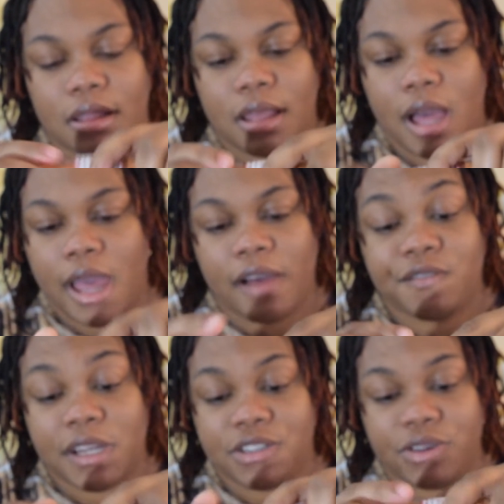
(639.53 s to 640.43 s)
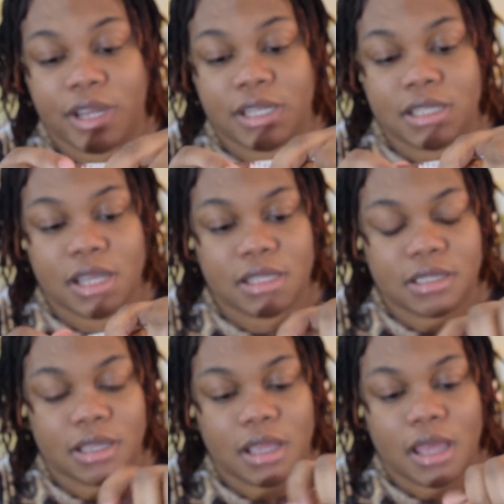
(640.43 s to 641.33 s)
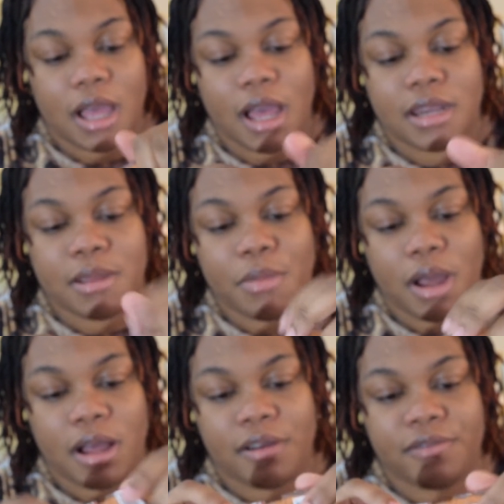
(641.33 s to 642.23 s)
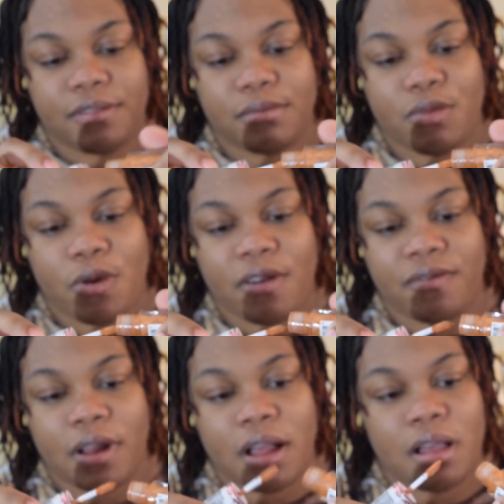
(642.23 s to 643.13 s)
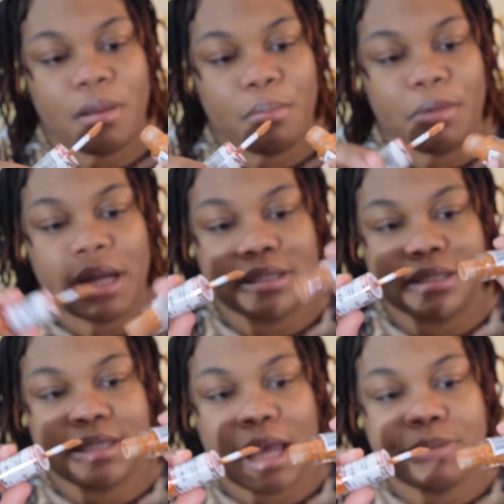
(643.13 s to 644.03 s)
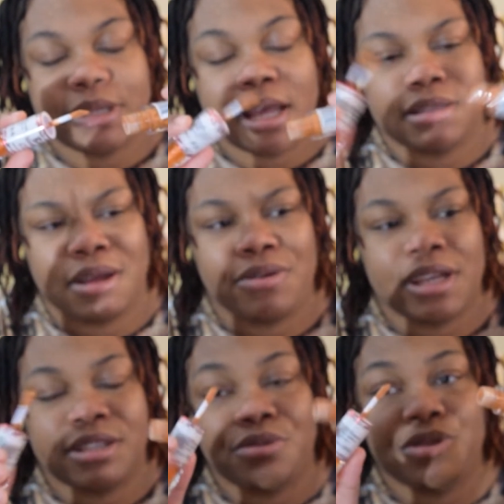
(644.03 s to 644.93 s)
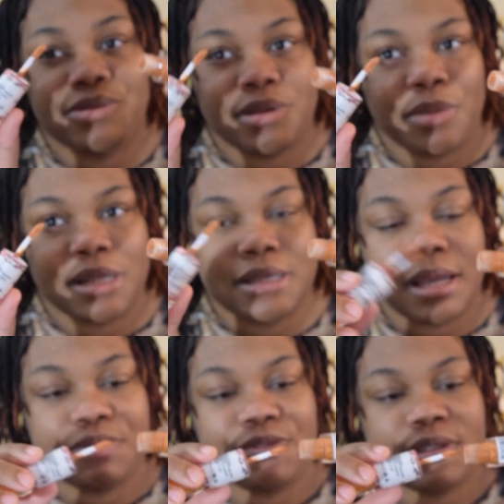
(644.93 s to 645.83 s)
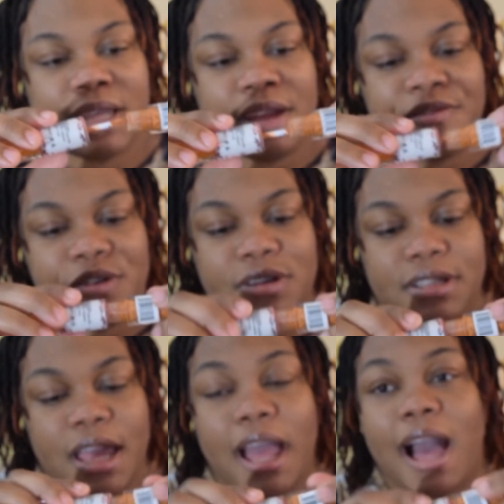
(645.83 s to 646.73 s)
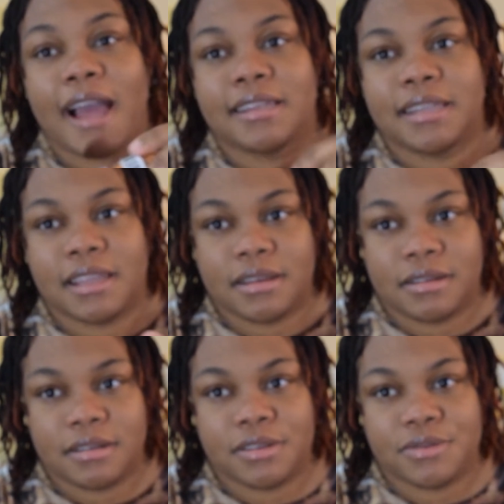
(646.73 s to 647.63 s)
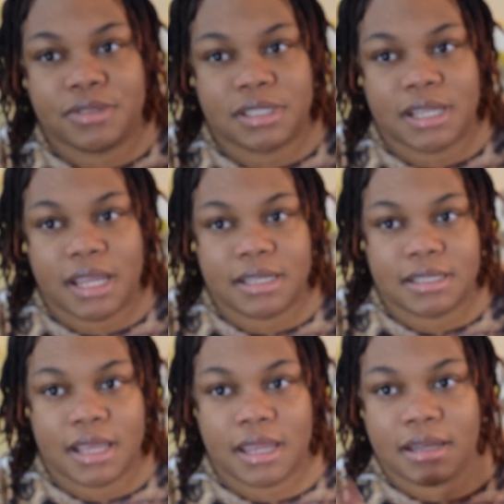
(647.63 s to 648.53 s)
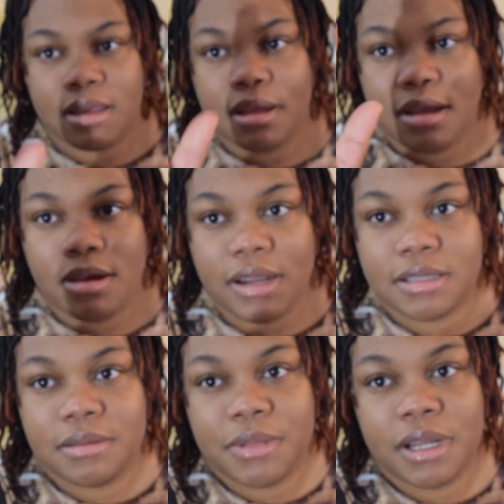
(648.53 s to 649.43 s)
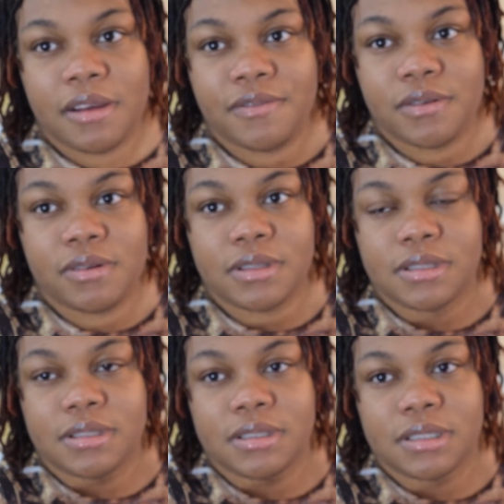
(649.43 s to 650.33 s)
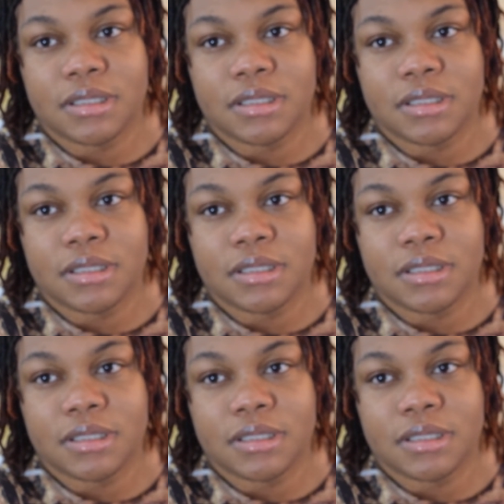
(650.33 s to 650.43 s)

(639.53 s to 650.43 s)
I have not tried it yet, and them have more of a matte type side. So I guess you use the matte type side first, and then you use the shiny side. But that's something that focus.